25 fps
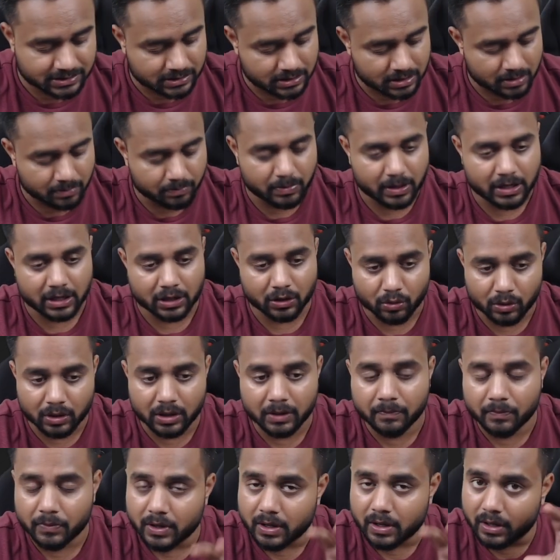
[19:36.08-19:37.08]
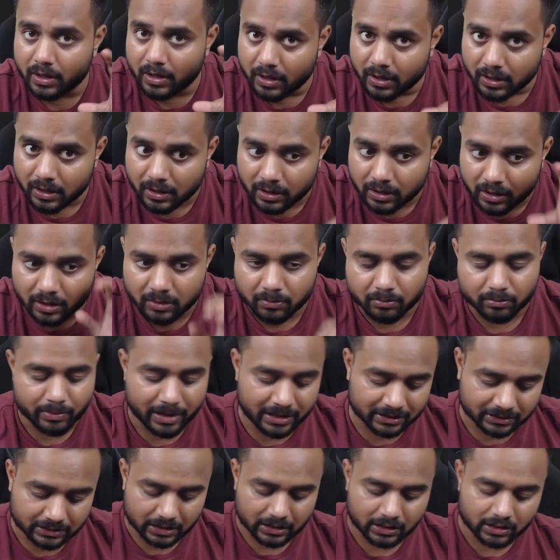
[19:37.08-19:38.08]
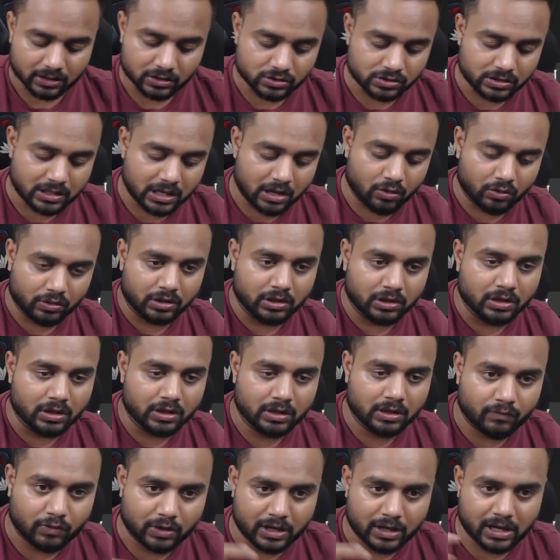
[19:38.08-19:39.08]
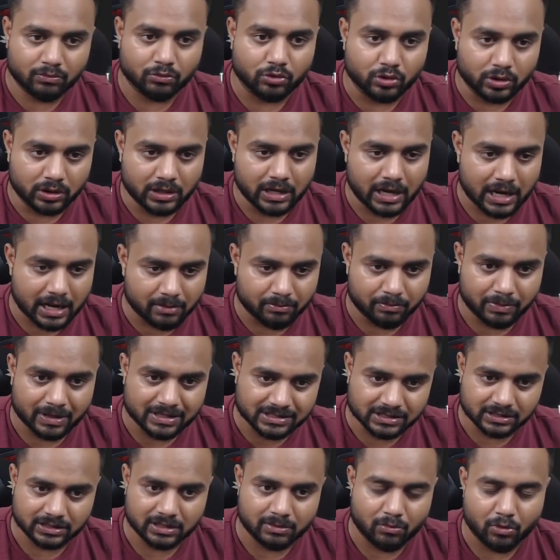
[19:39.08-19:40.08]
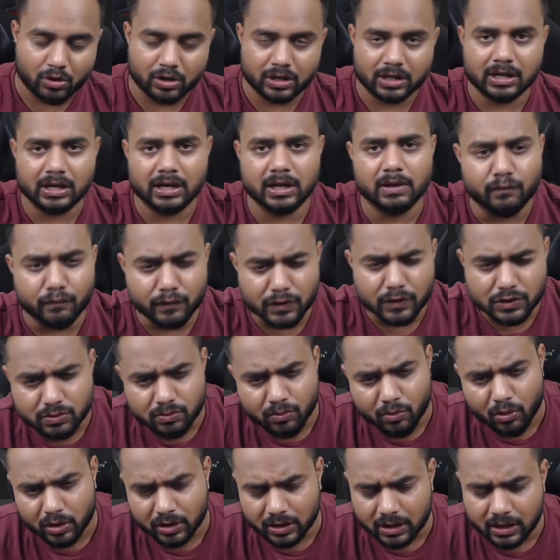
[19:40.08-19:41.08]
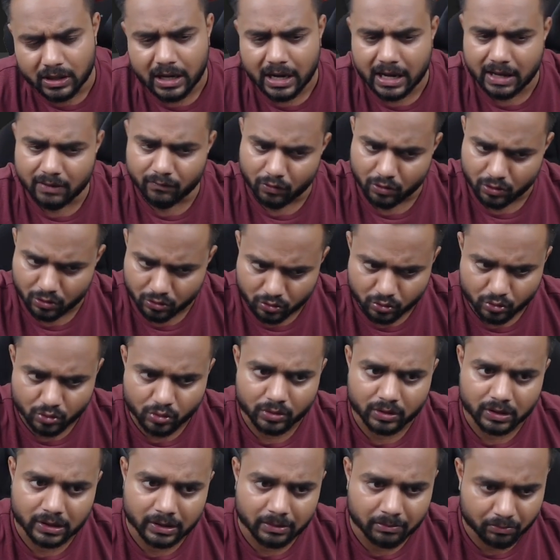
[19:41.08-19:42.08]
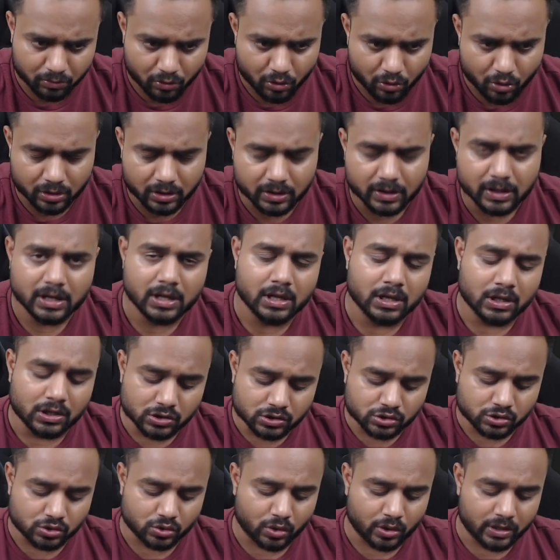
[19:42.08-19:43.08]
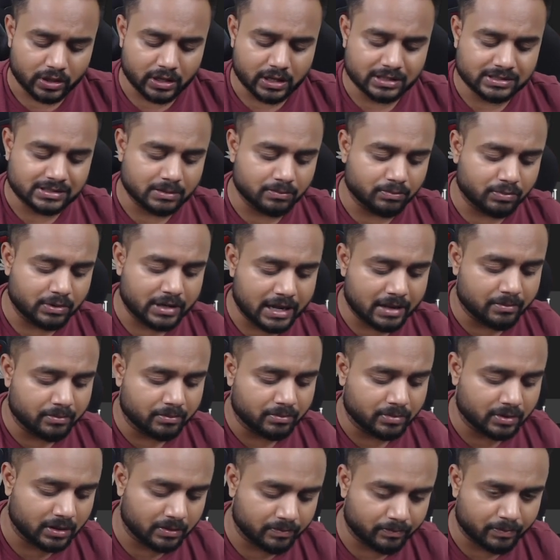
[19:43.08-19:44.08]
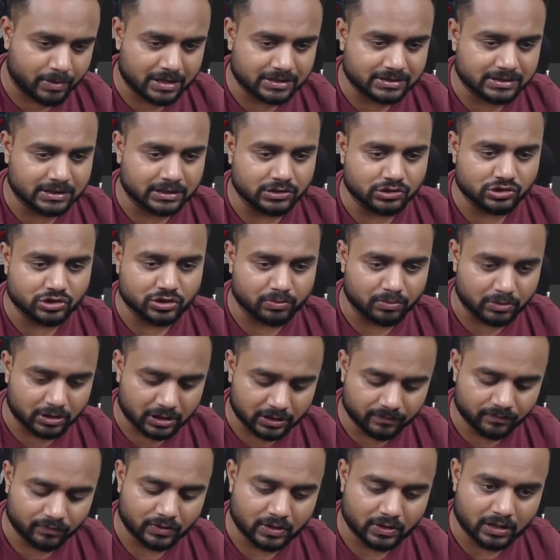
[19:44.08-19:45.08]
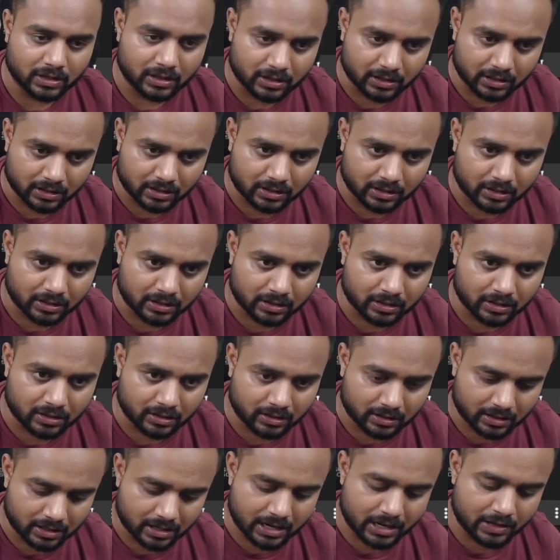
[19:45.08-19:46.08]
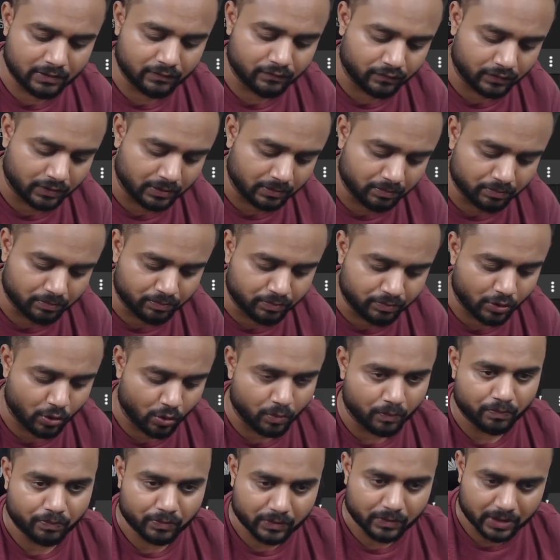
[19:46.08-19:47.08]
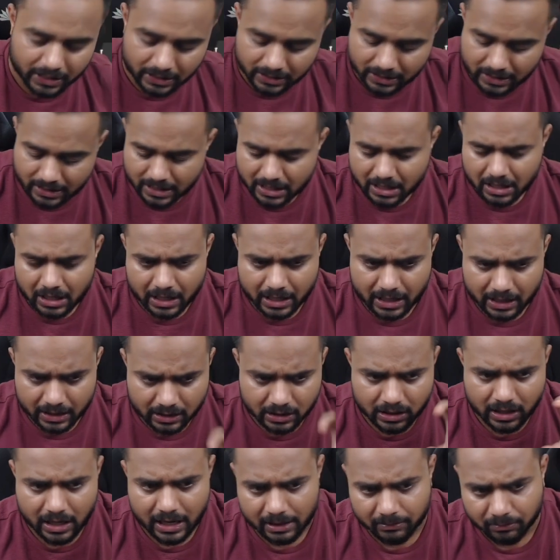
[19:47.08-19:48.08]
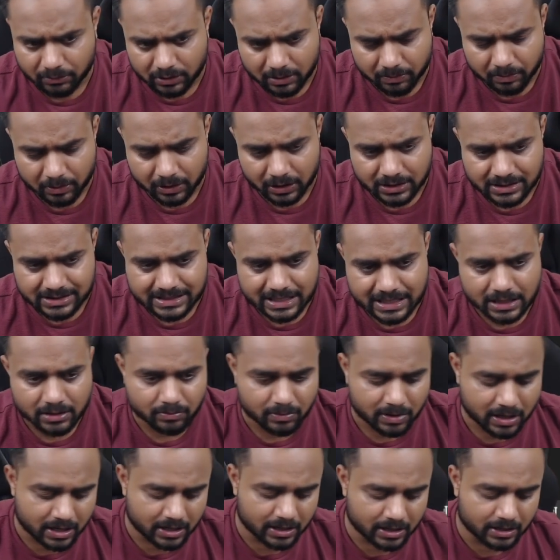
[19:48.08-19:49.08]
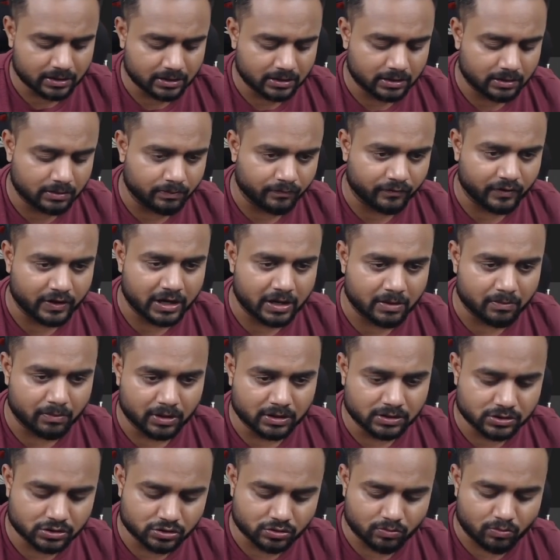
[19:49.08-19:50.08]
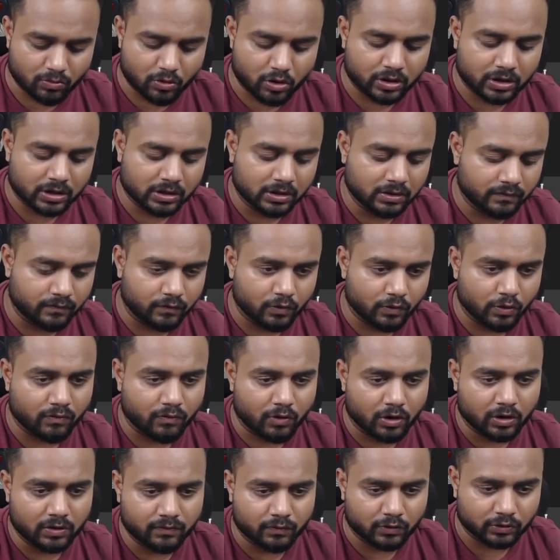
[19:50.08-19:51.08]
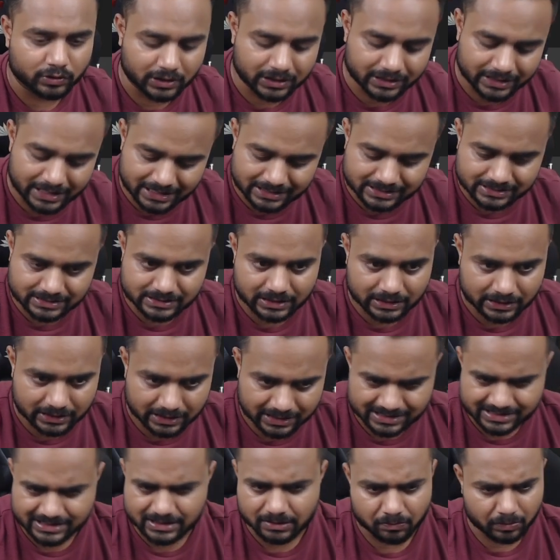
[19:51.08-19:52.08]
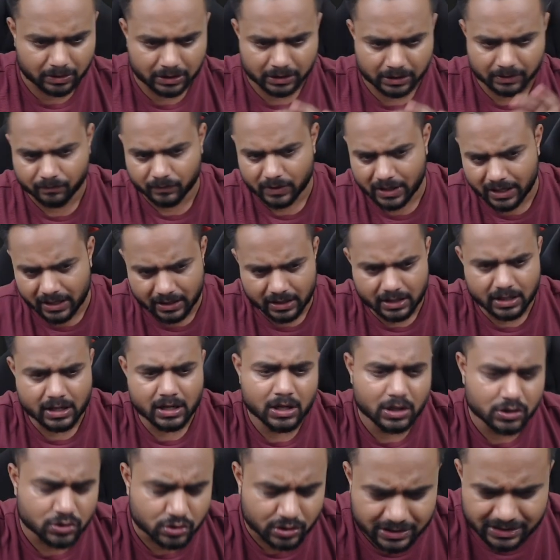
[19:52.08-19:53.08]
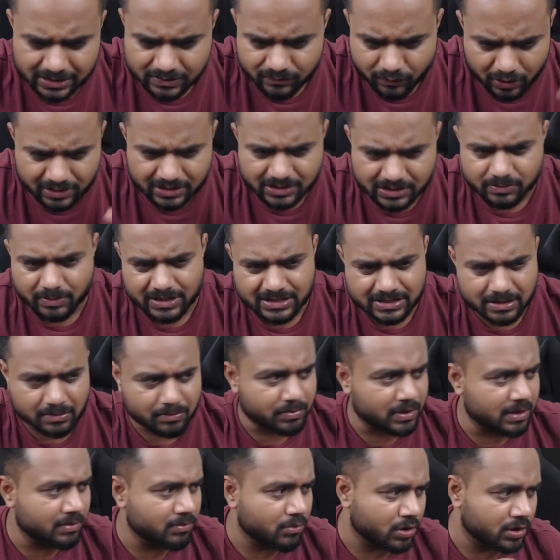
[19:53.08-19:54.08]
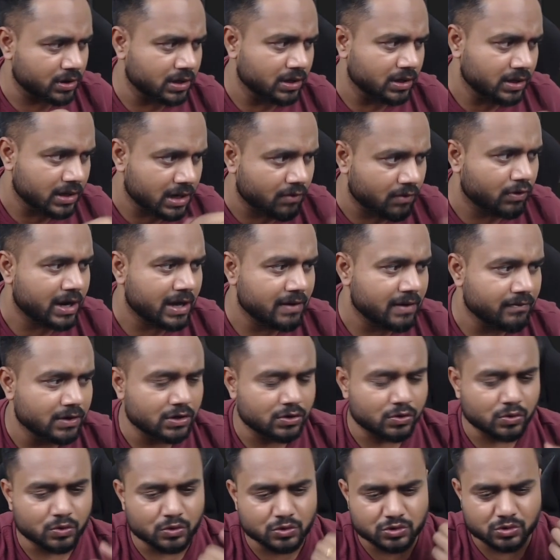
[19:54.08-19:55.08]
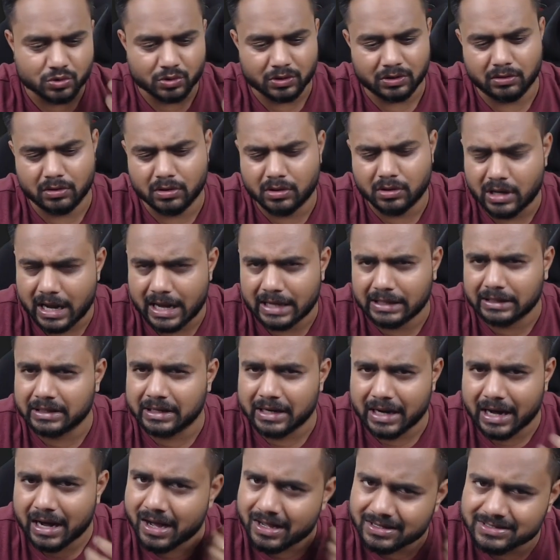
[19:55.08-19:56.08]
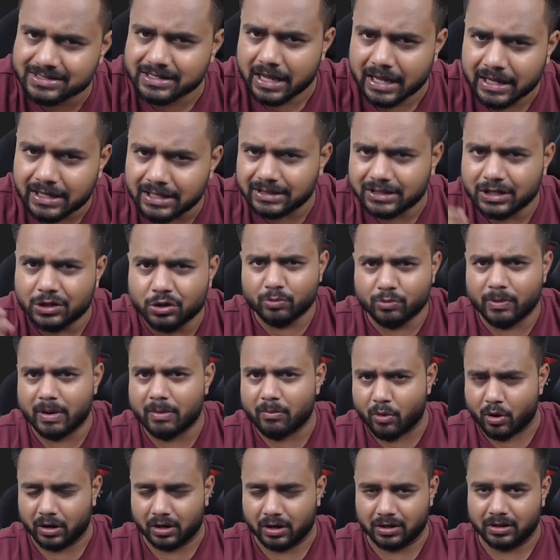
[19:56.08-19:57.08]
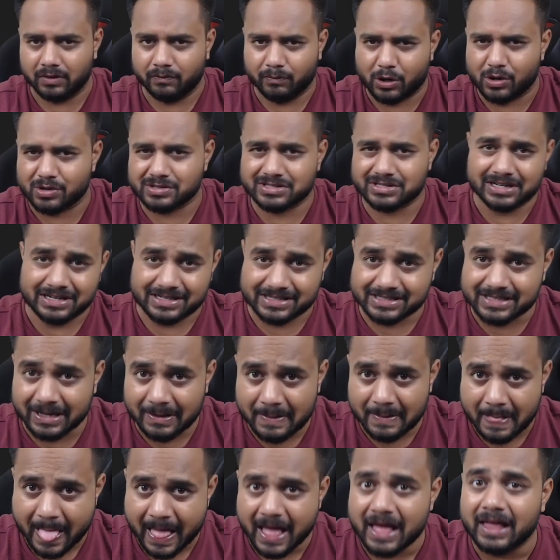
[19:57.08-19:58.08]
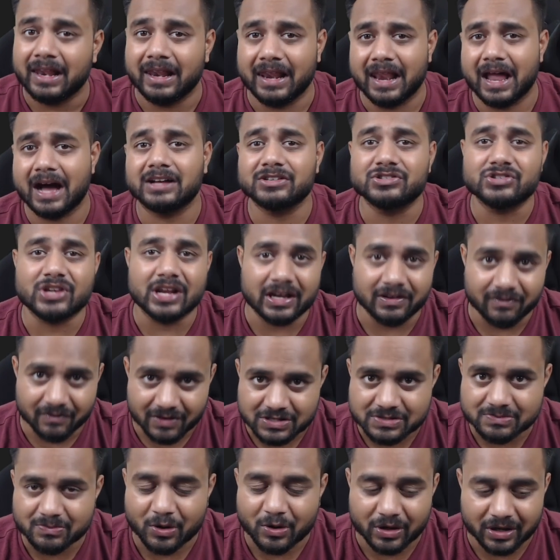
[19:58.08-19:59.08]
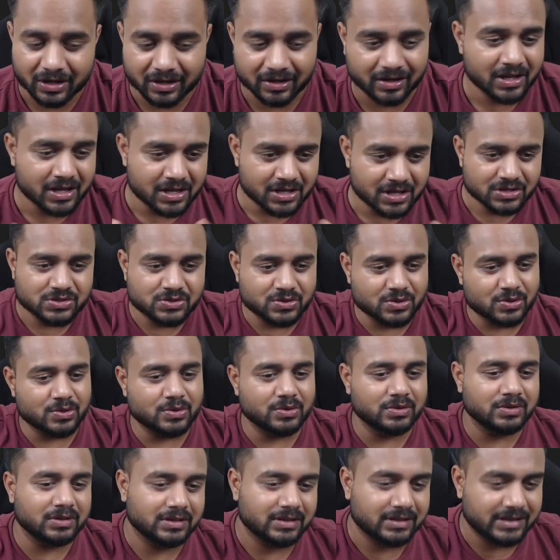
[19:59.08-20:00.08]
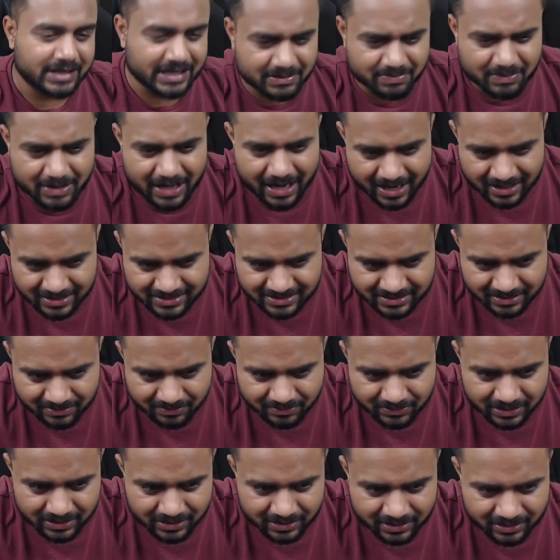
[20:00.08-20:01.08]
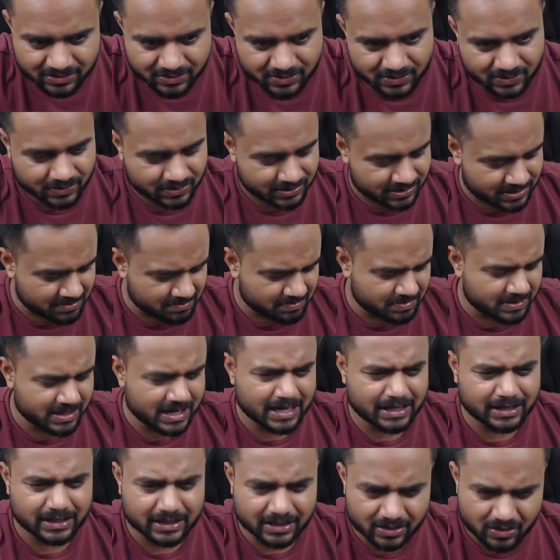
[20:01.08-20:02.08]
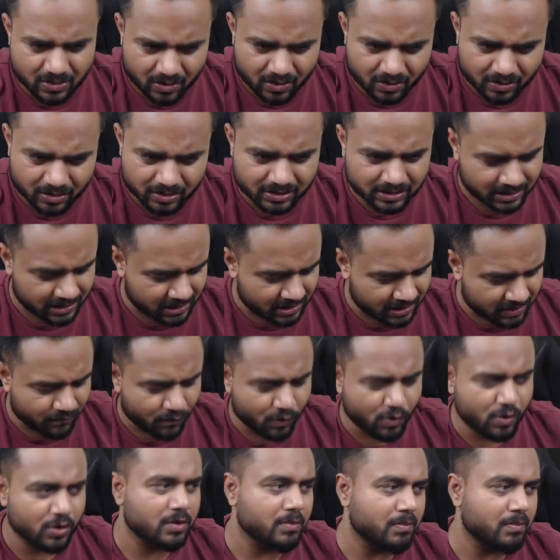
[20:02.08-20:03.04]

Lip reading: particular method. Now here what I'm doing, I'm passing the model name, which model I want to import. So here simply I'm passing Gemini hyphen pro, right, and I'm keeping inside my variable, so model for what, for the text data, simply, right? this is what, this is my simple model. Now what I will do, so here I can ask anything to my model because it's a large language model. So let me ask something. So simply I can call invoke